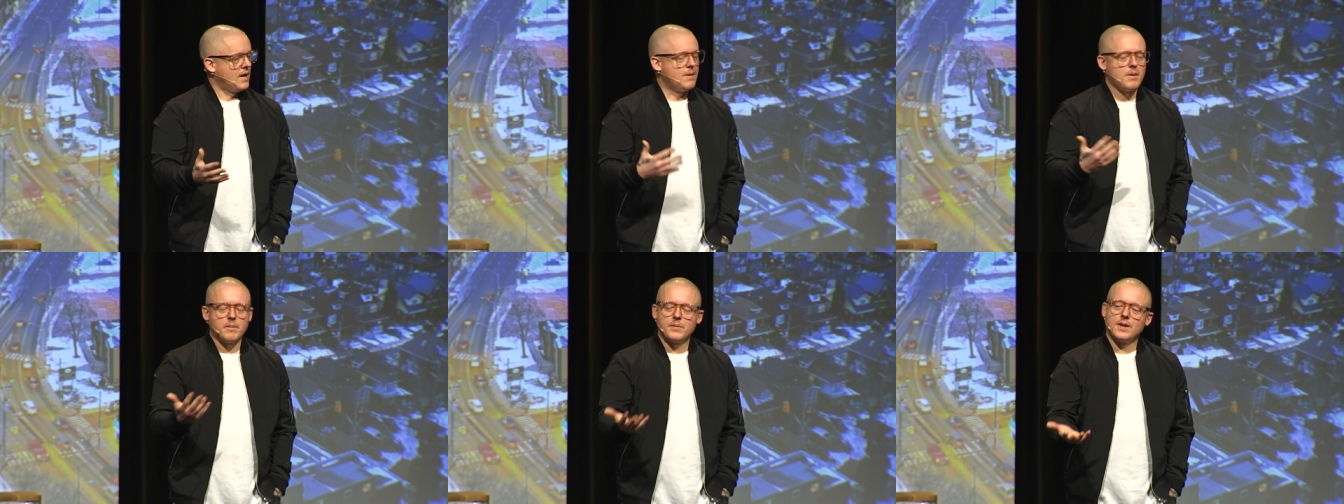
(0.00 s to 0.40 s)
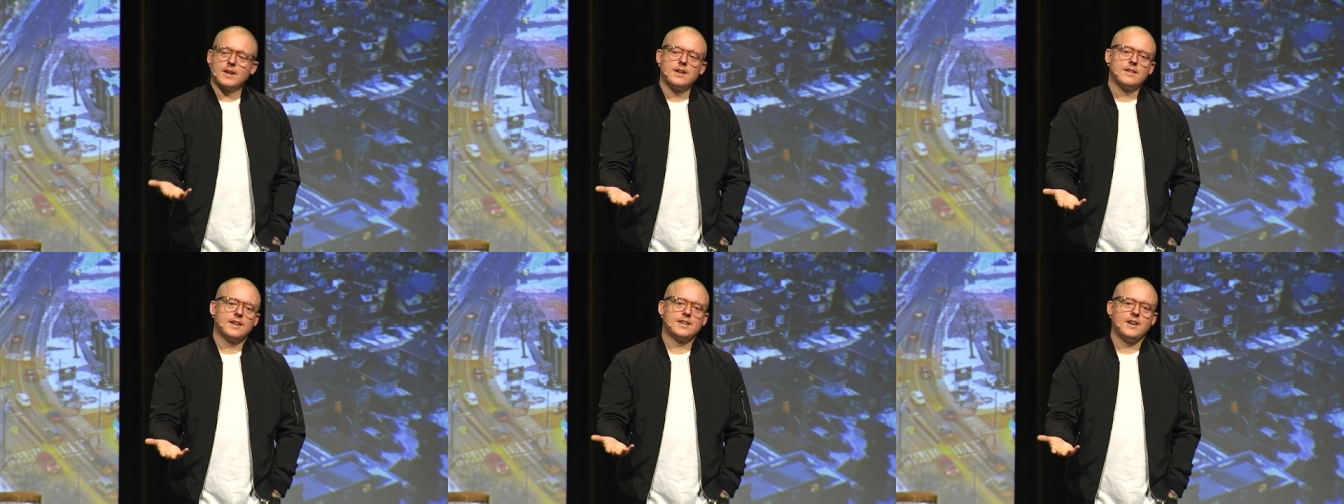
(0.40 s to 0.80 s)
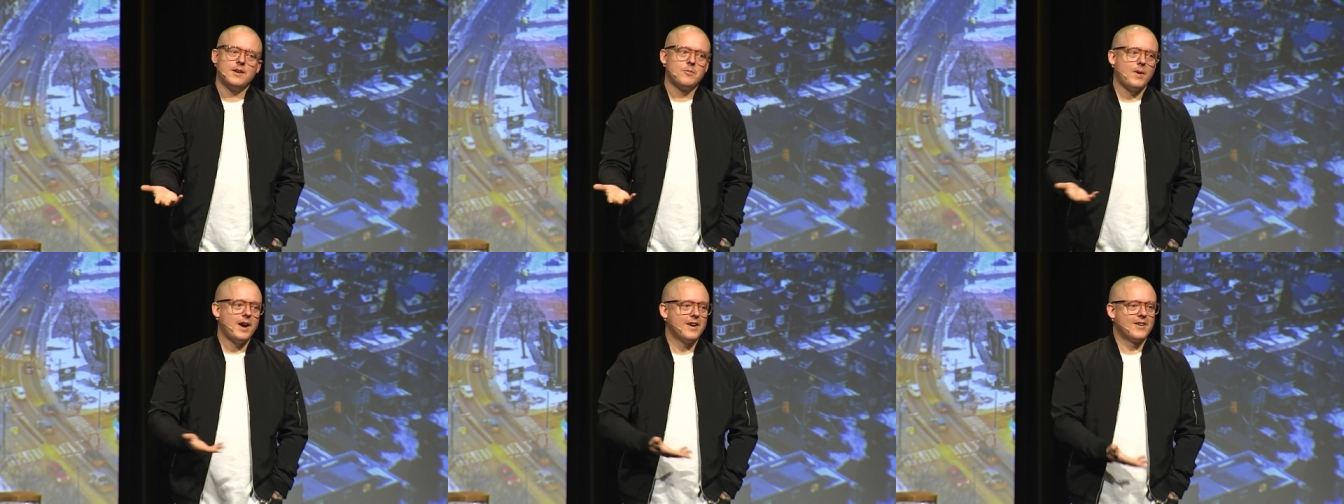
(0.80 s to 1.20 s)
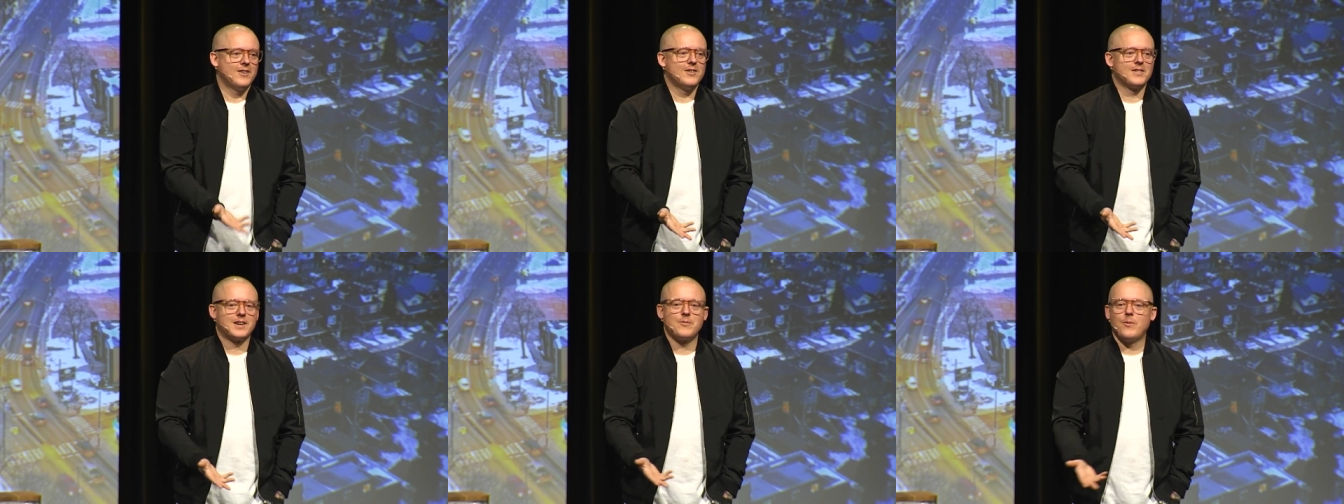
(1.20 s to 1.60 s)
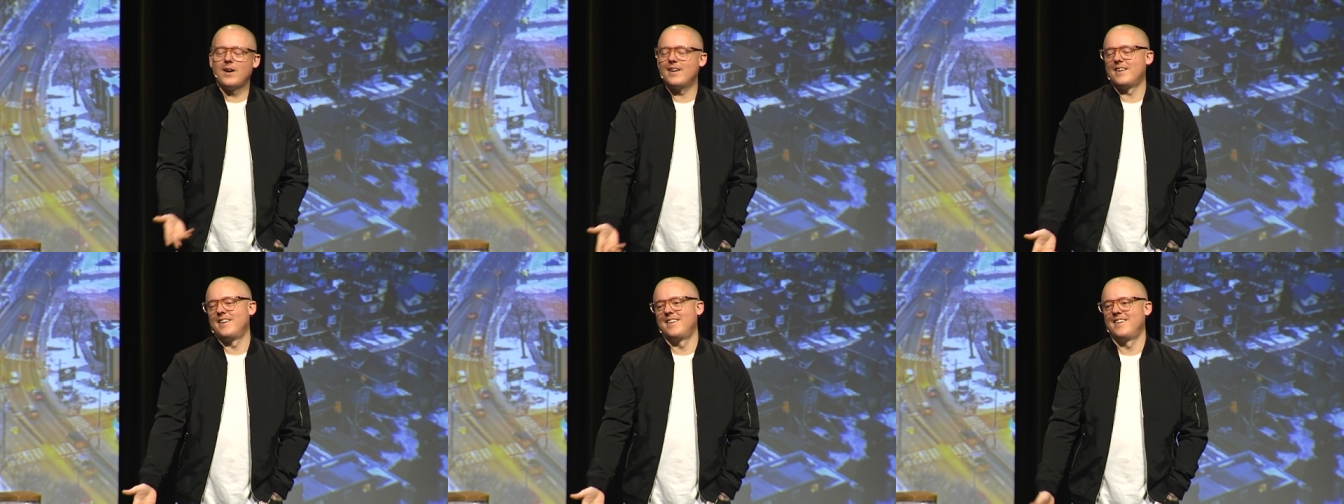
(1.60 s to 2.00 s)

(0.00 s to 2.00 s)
And I remember thinking like, God, why her? Like, what?